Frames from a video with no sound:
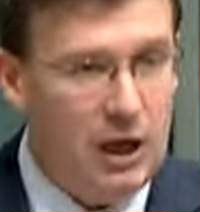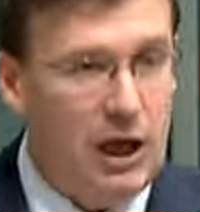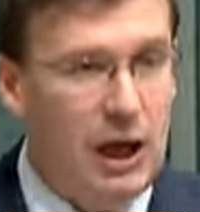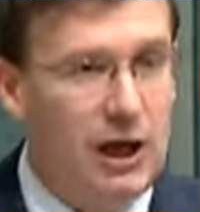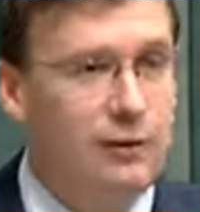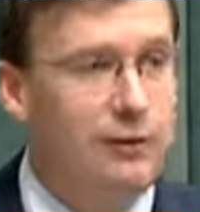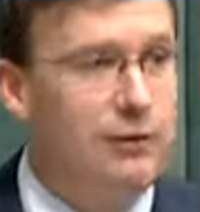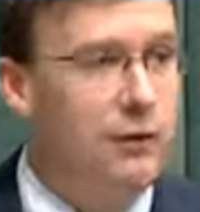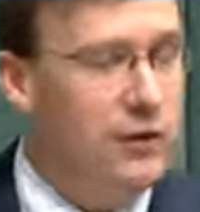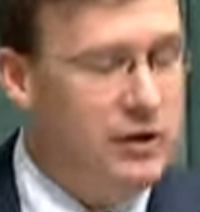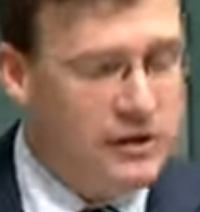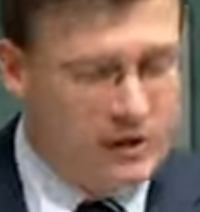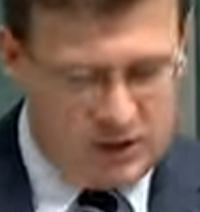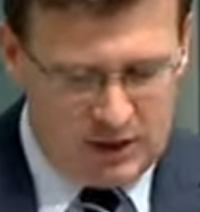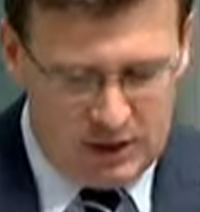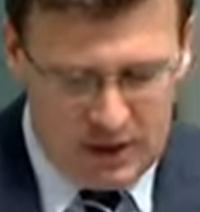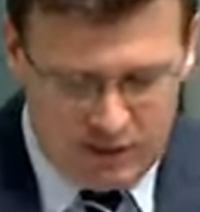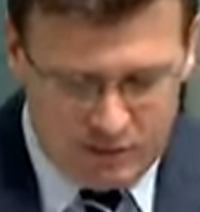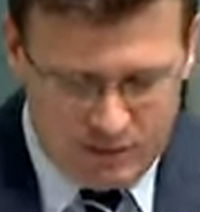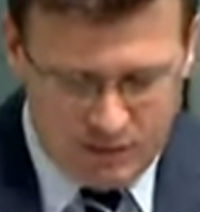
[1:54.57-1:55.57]
and for this
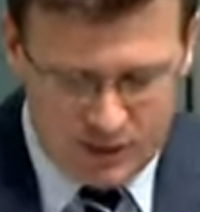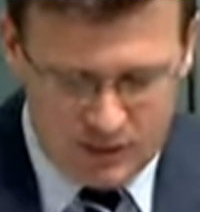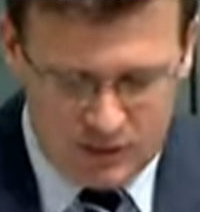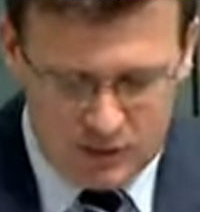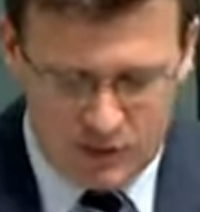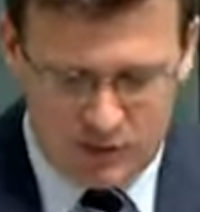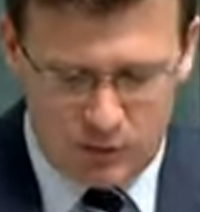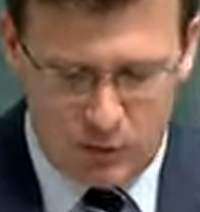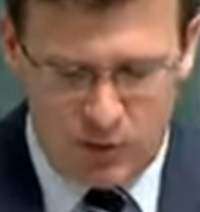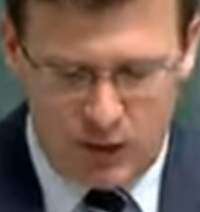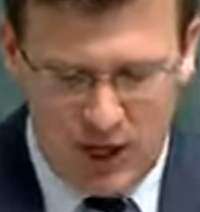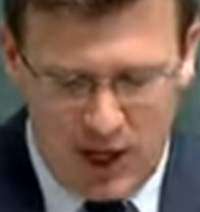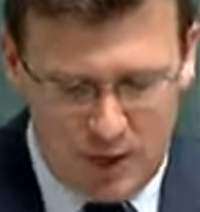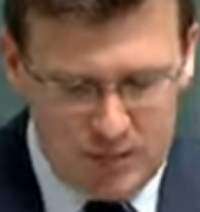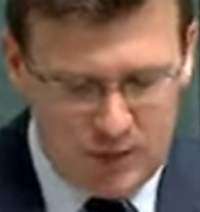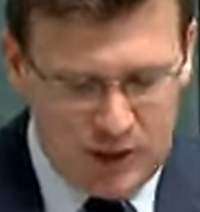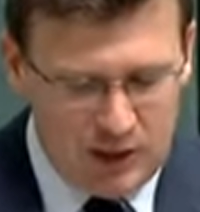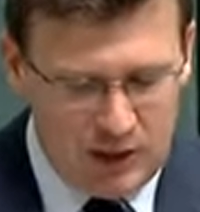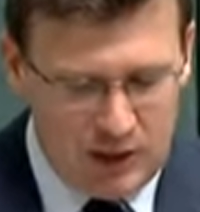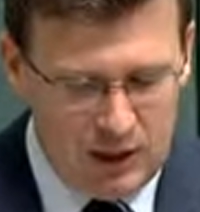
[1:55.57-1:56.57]
government to
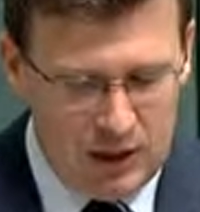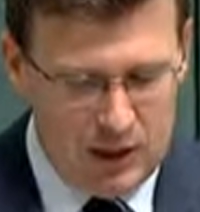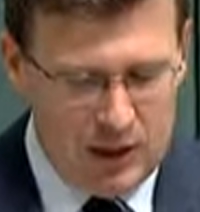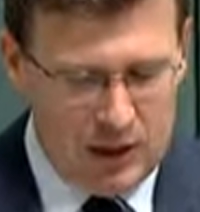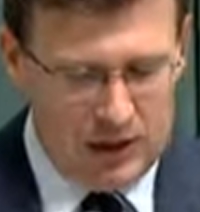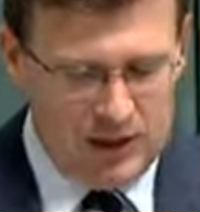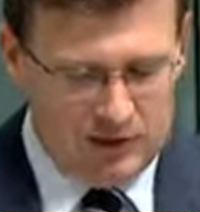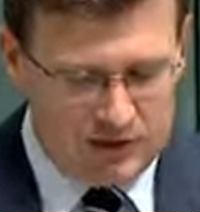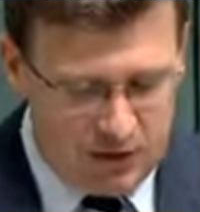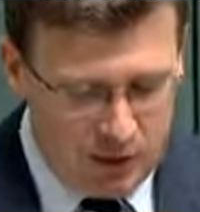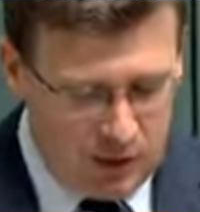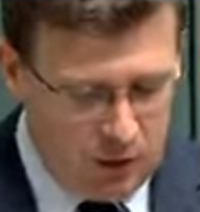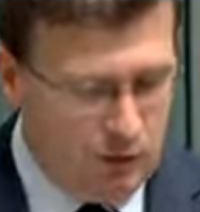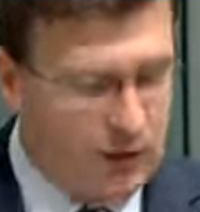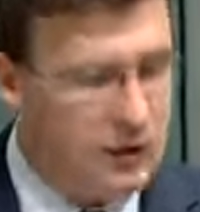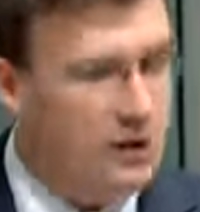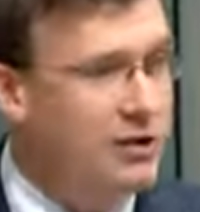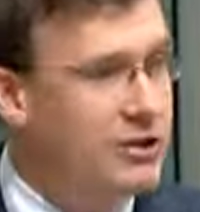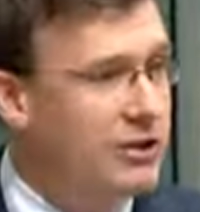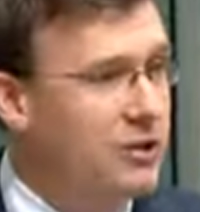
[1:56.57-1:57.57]
come in and
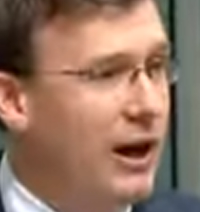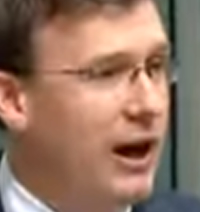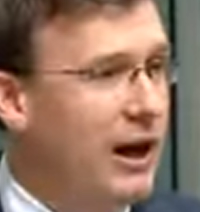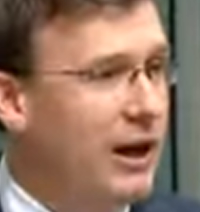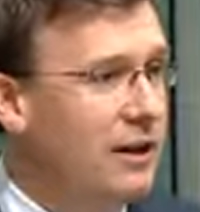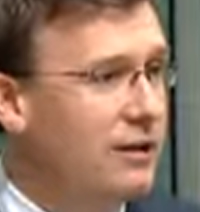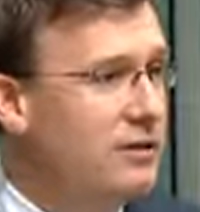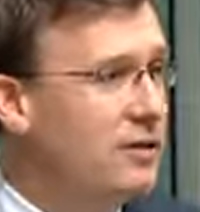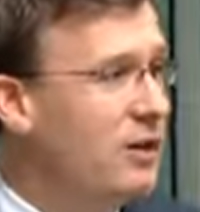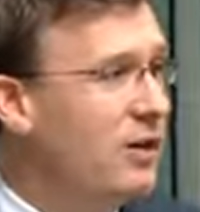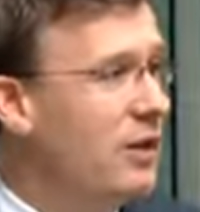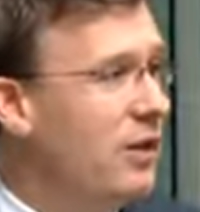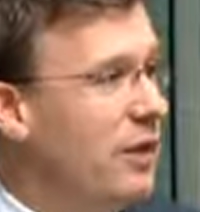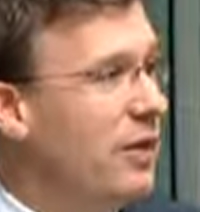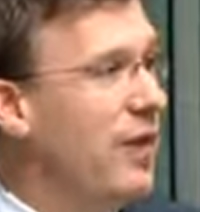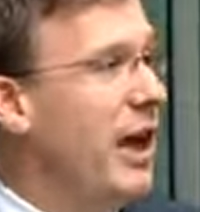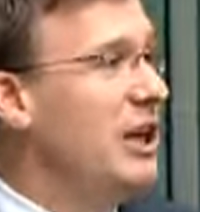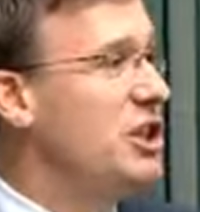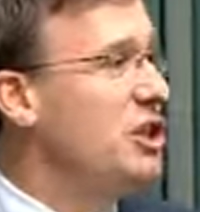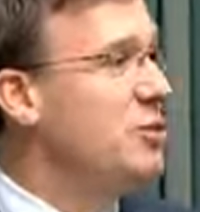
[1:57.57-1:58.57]
tell Australians
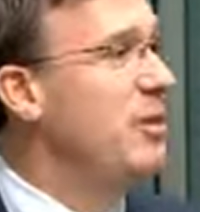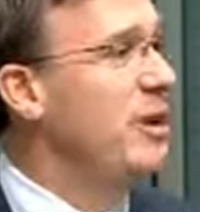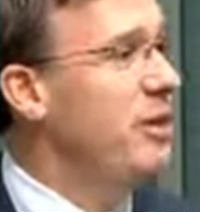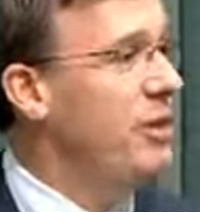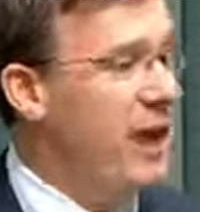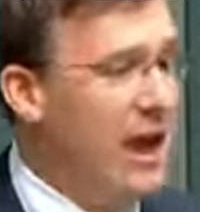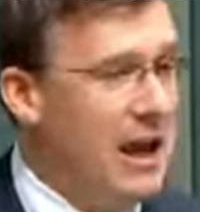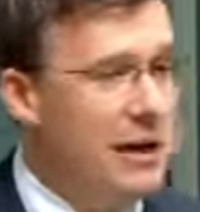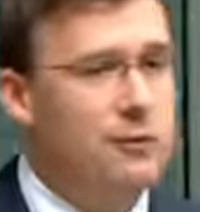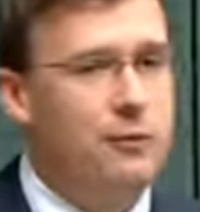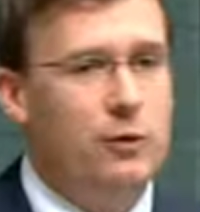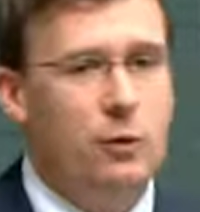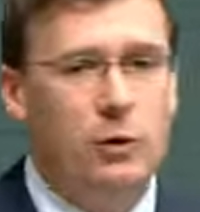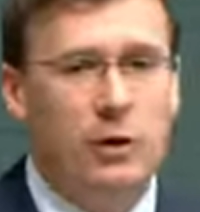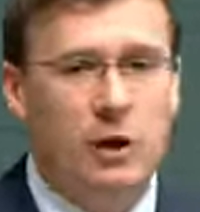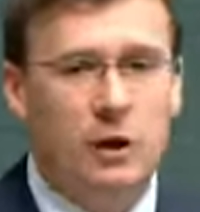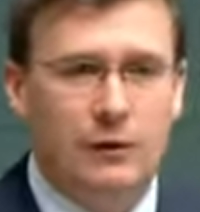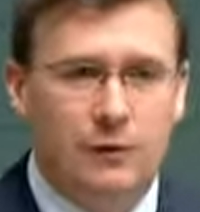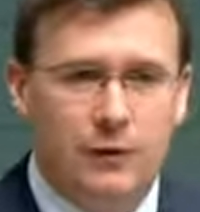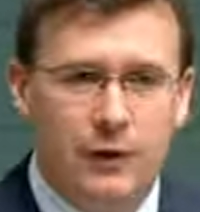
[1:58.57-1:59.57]
that they should be thankful
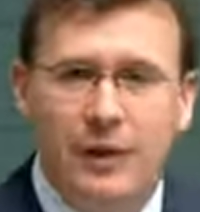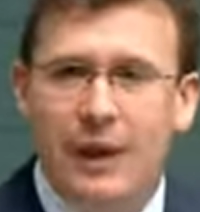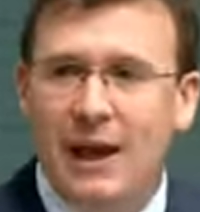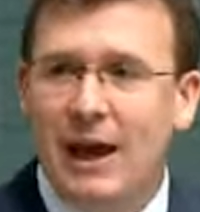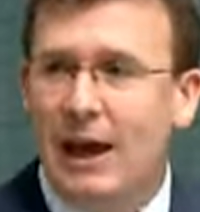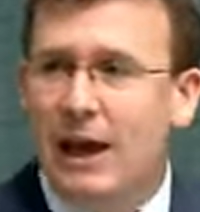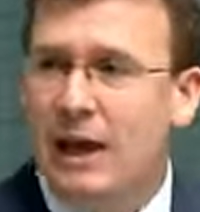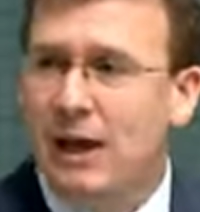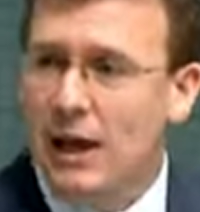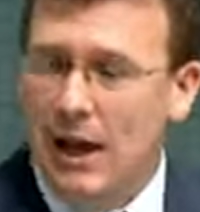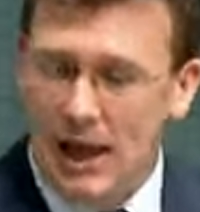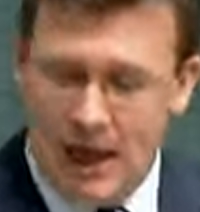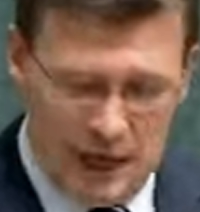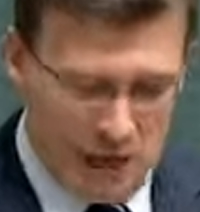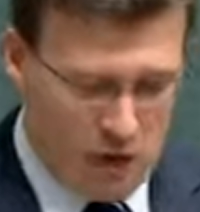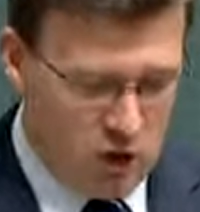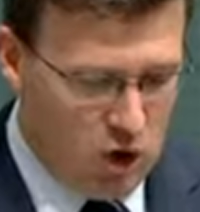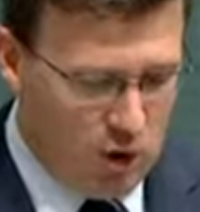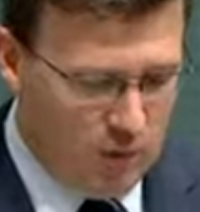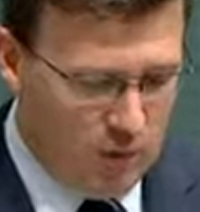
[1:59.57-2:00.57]
for their
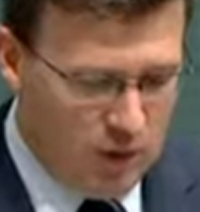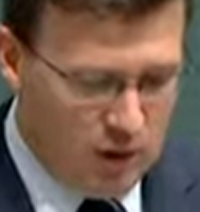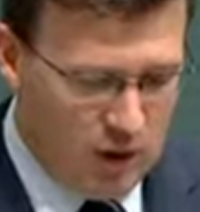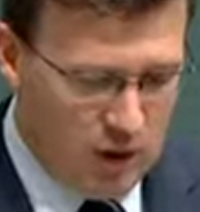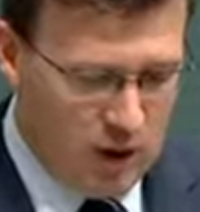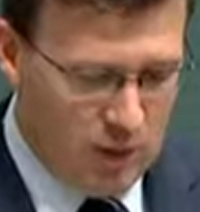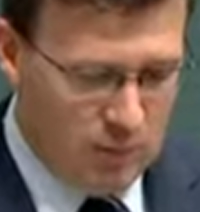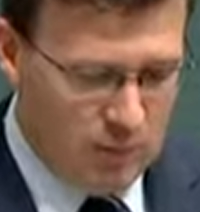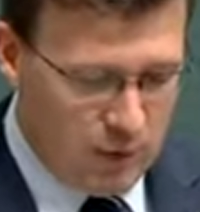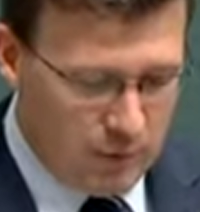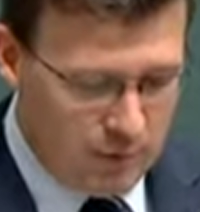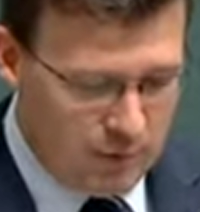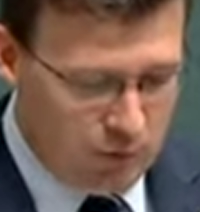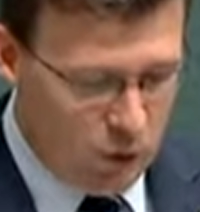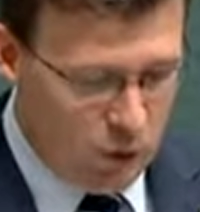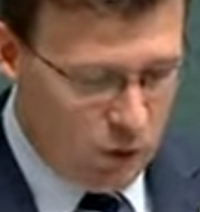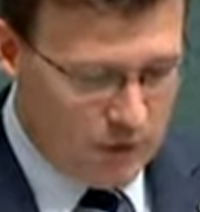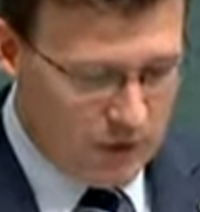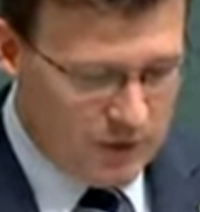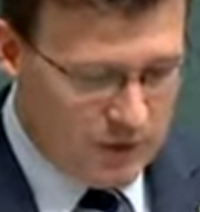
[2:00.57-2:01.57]
economic
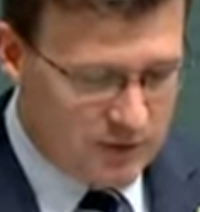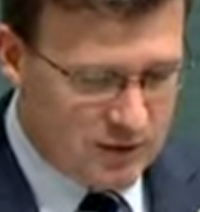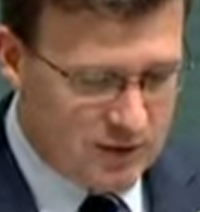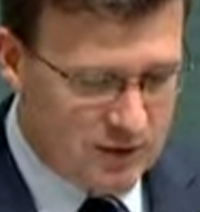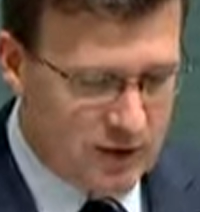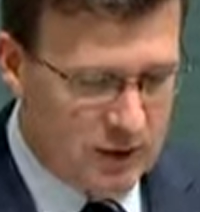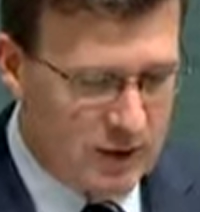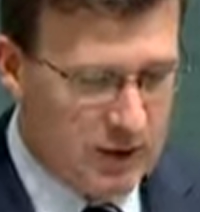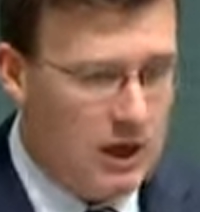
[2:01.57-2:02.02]
performance.